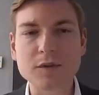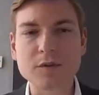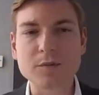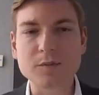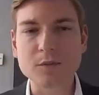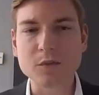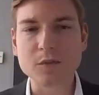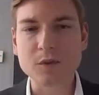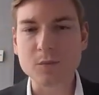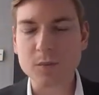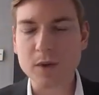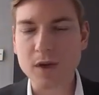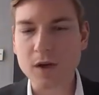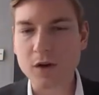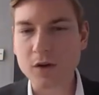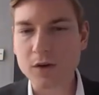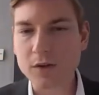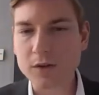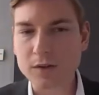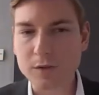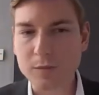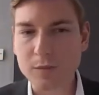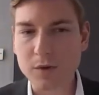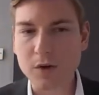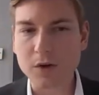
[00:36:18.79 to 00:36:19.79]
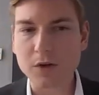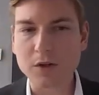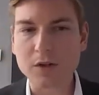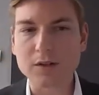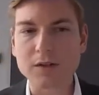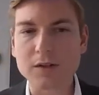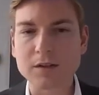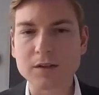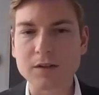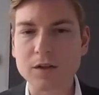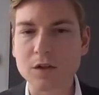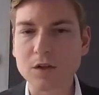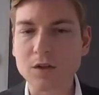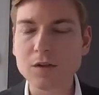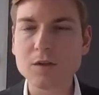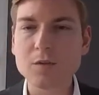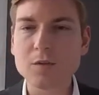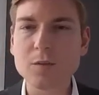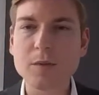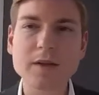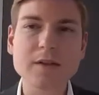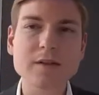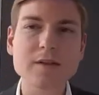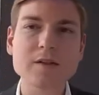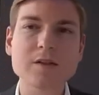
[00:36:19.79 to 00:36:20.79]
in preparing the marketing
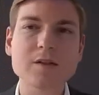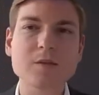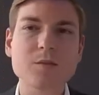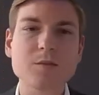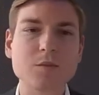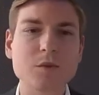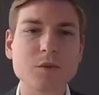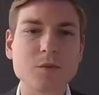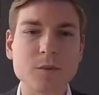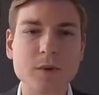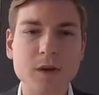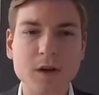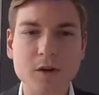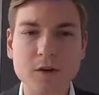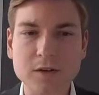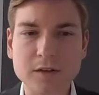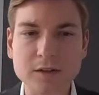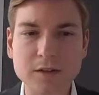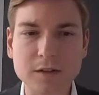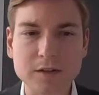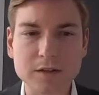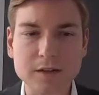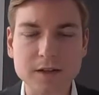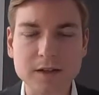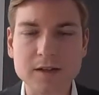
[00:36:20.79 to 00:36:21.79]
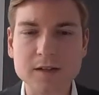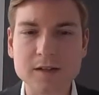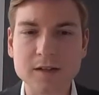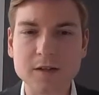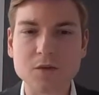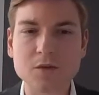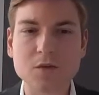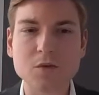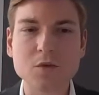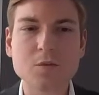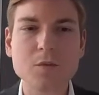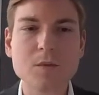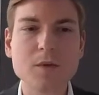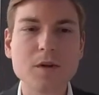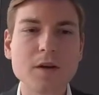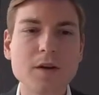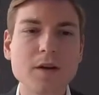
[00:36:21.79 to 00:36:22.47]
documents, preparing the data room,